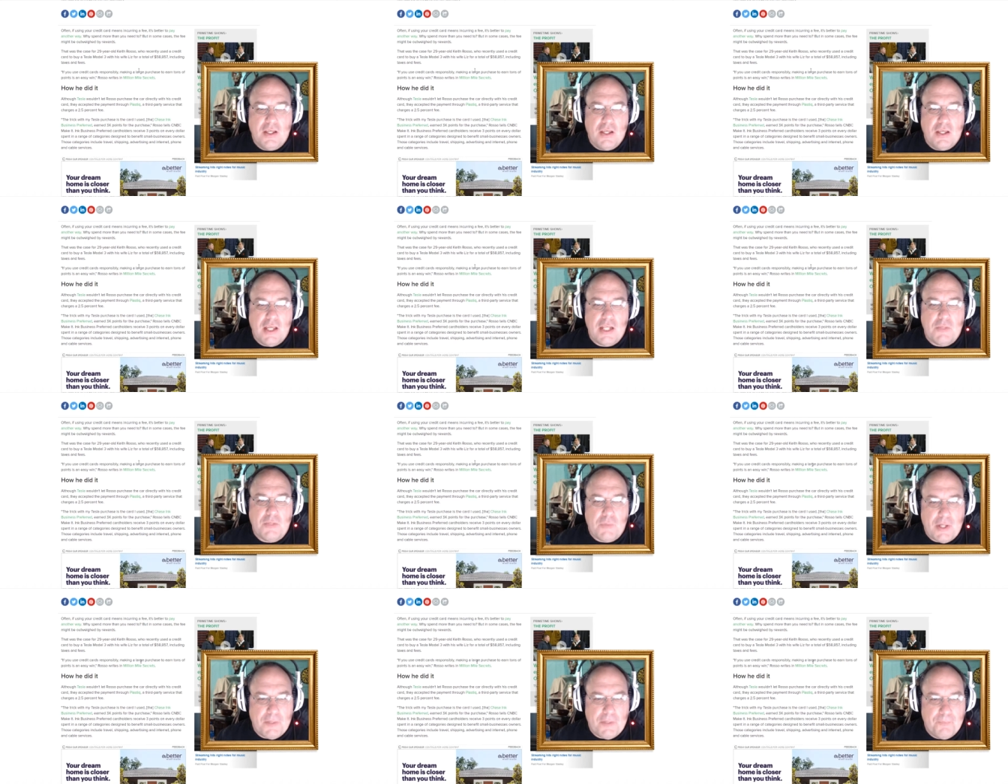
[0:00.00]

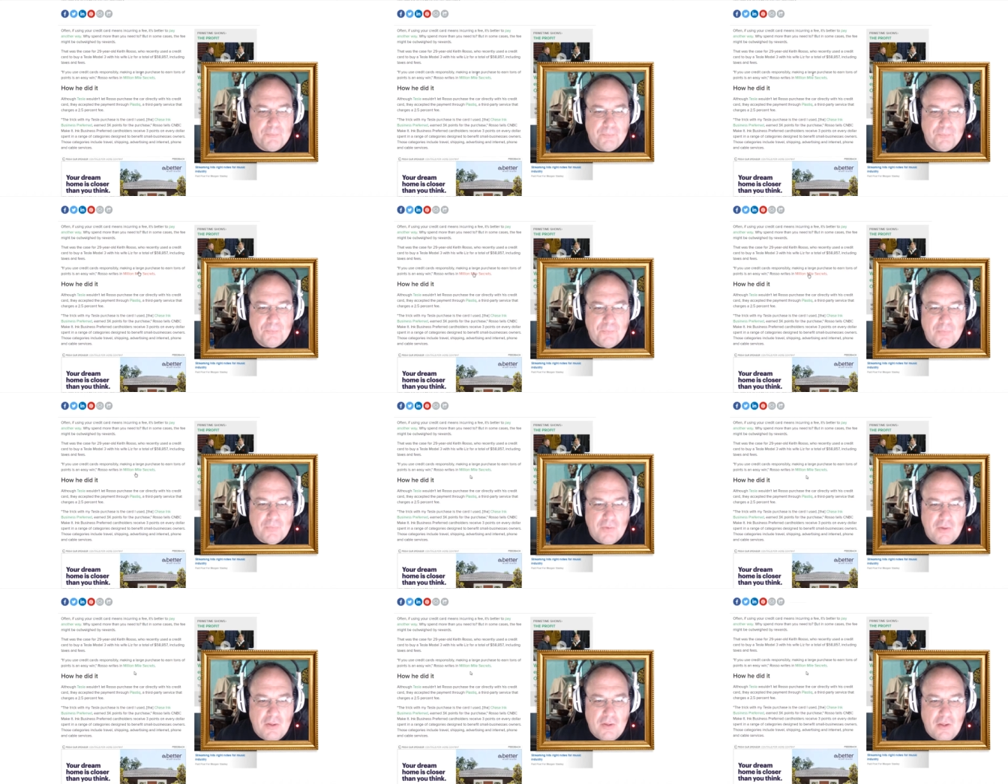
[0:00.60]
Anyway,
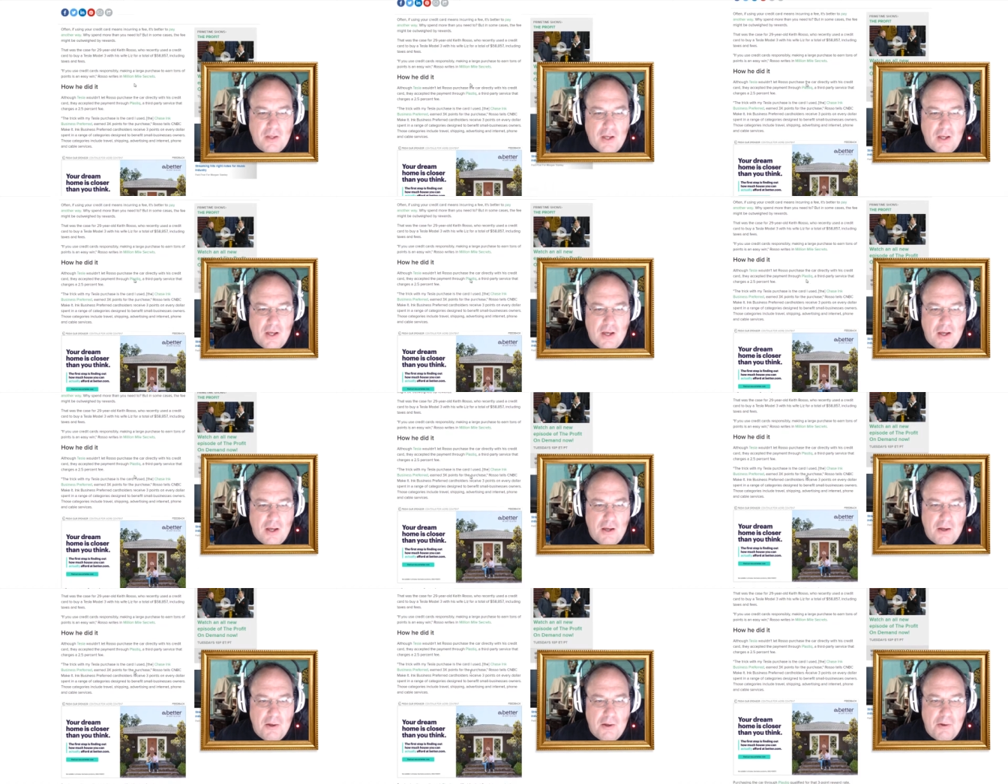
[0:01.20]

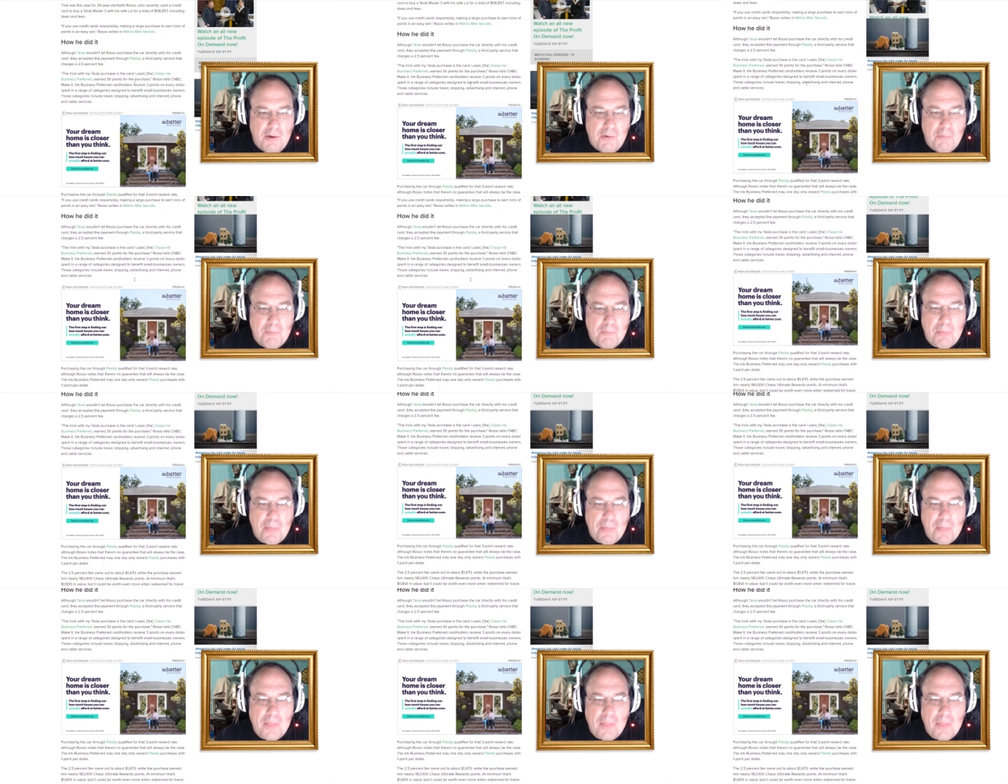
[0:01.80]
um,